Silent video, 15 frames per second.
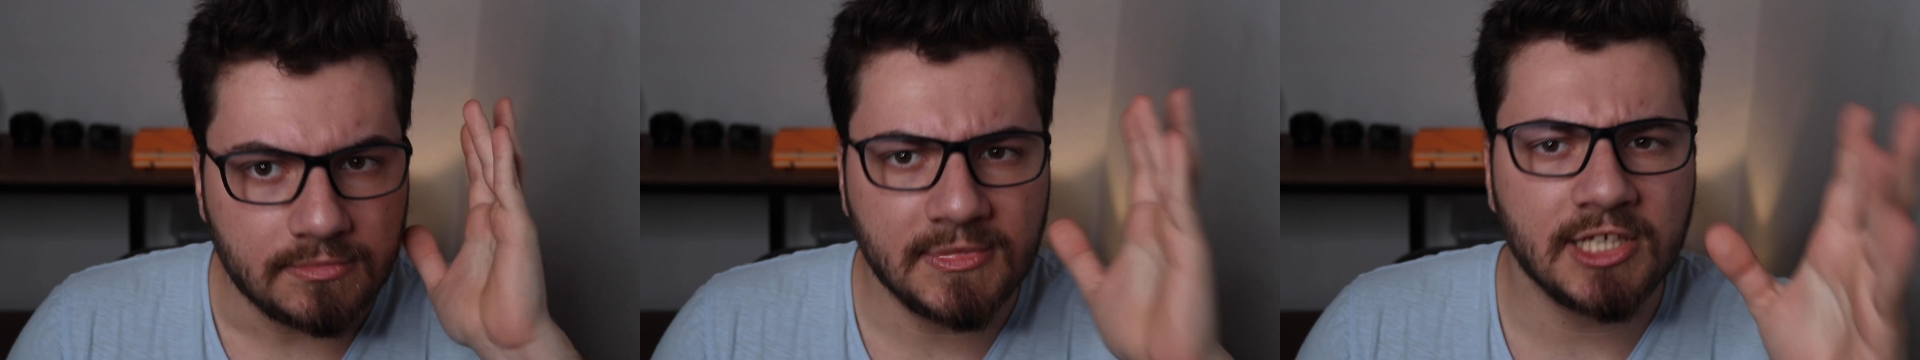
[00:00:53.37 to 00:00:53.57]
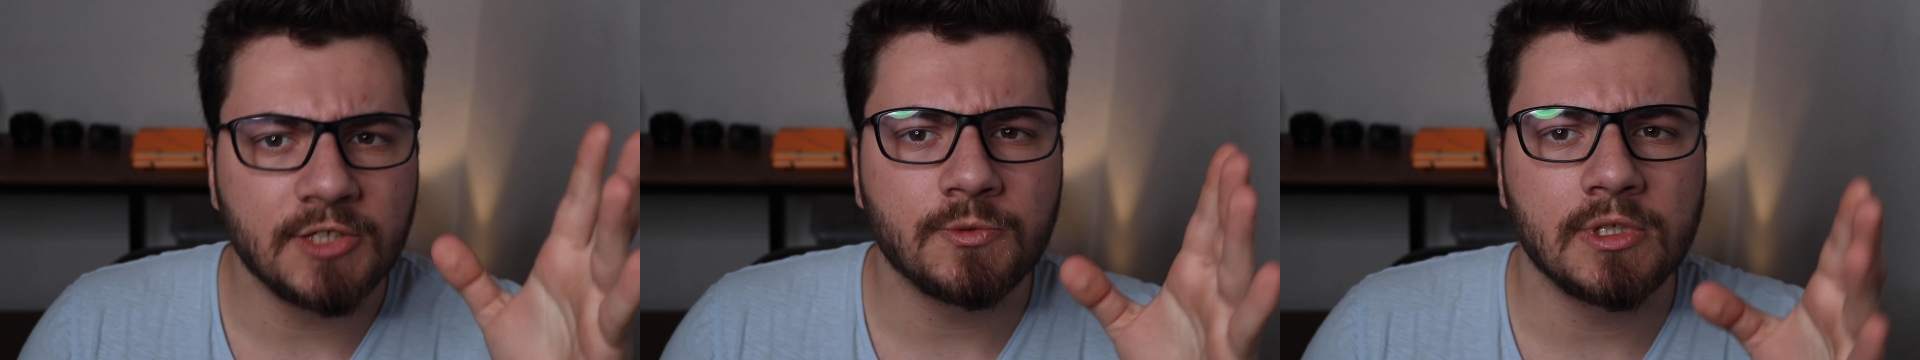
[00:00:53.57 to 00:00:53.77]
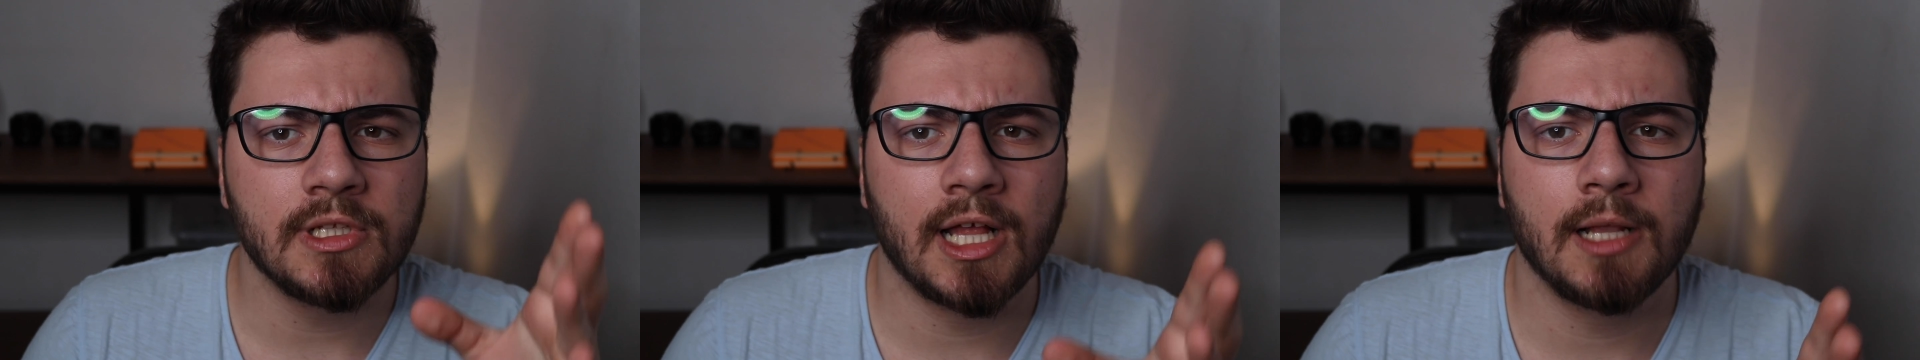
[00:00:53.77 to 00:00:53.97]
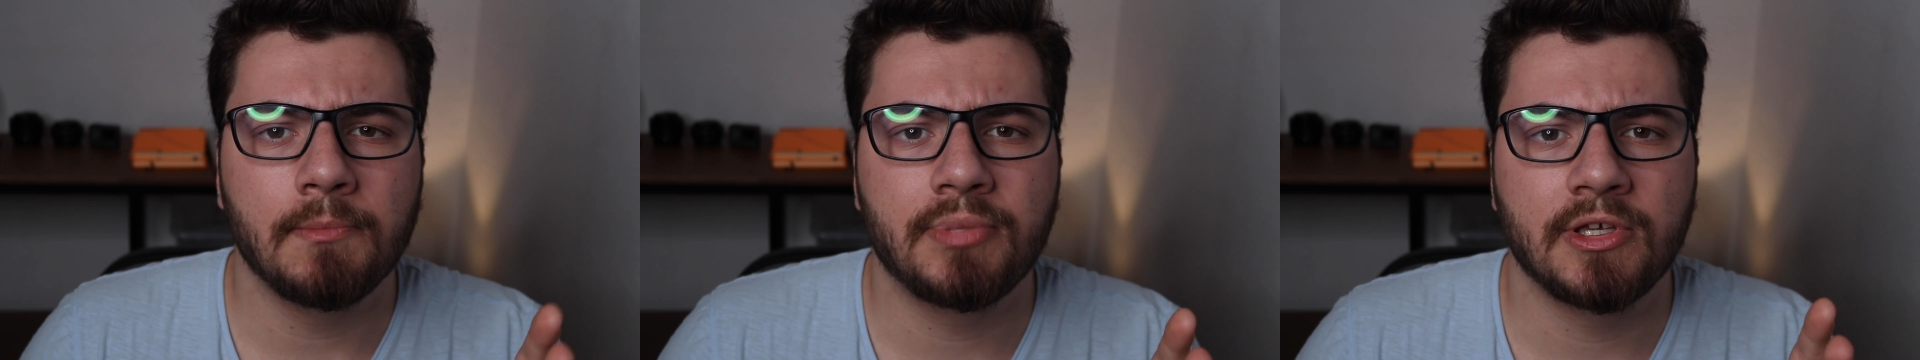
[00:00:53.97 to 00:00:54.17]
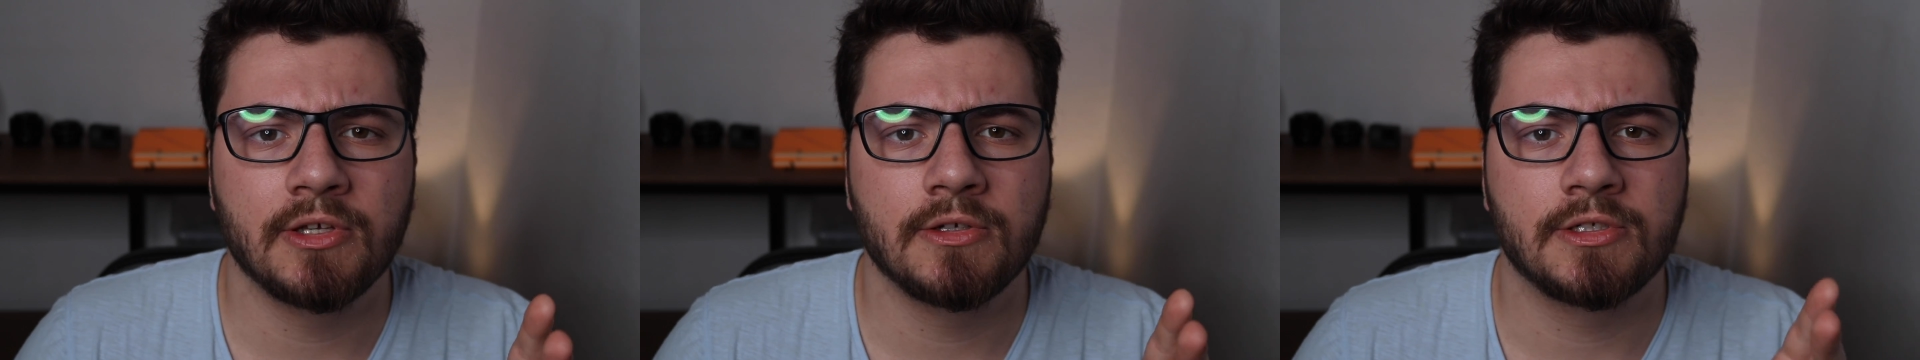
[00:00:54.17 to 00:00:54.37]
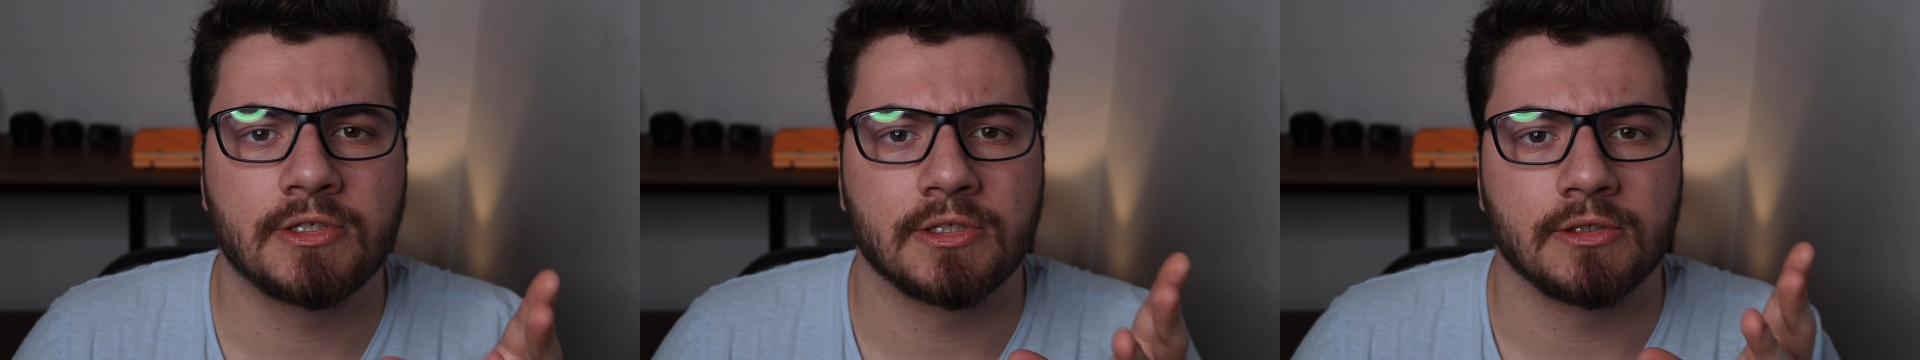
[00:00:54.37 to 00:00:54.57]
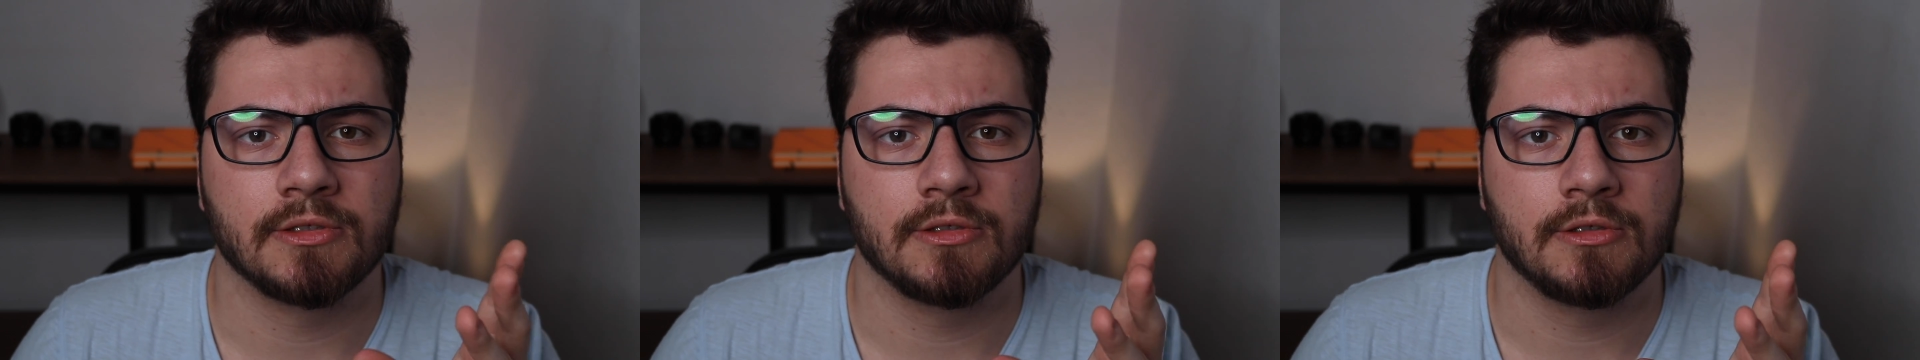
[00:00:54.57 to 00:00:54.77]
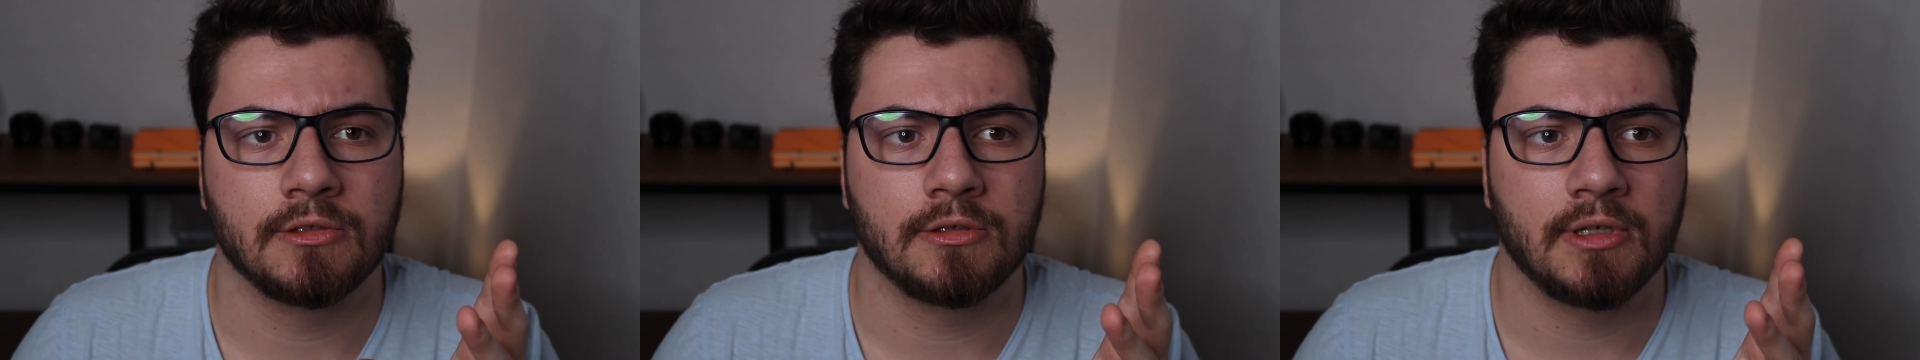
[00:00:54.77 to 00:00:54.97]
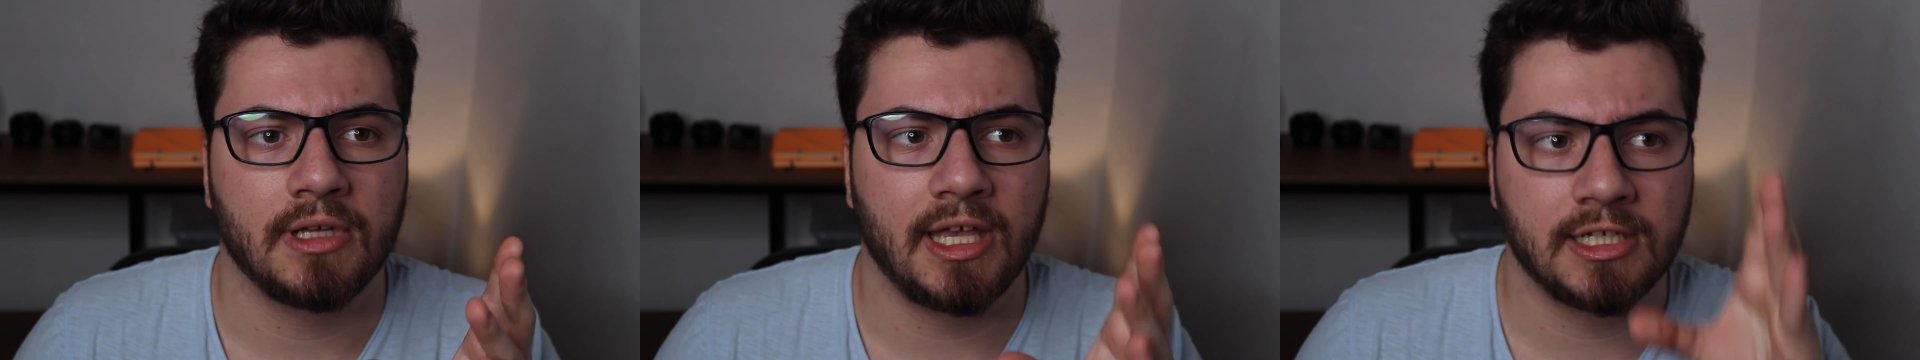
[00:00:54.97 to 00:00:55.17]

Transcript: This will help you to